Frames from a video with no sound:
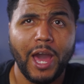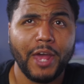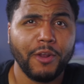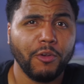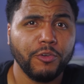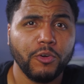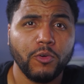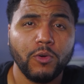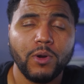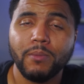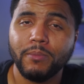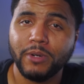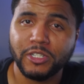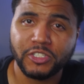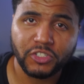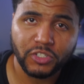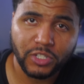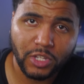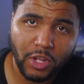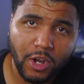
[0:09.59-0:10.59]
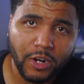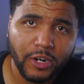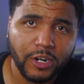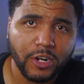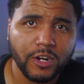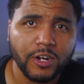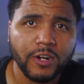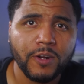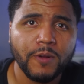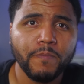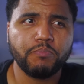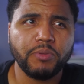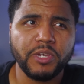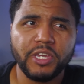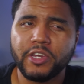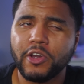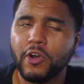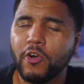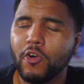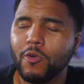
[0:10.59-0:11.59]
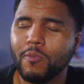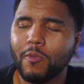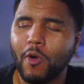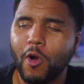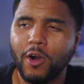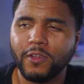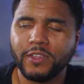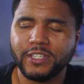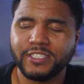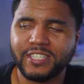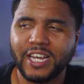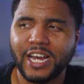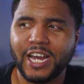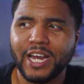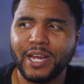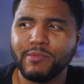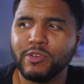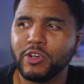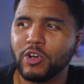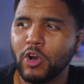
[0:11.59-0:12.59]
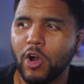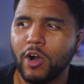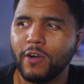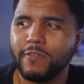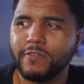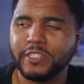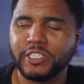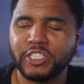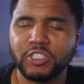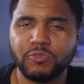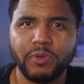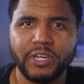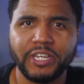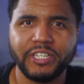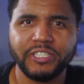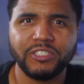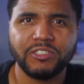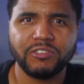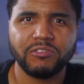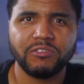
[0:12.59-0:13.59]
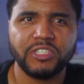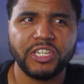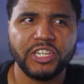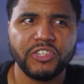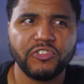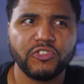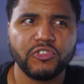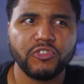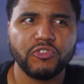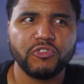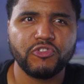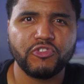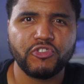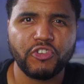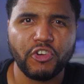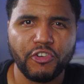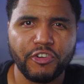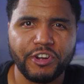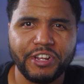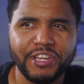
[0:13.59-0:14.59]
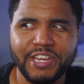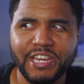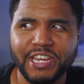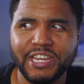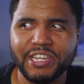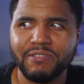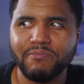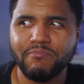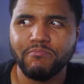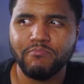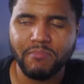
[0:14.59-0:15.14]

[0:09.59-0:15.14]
I don't know how much longer, being home all the time, your office space gets dirty and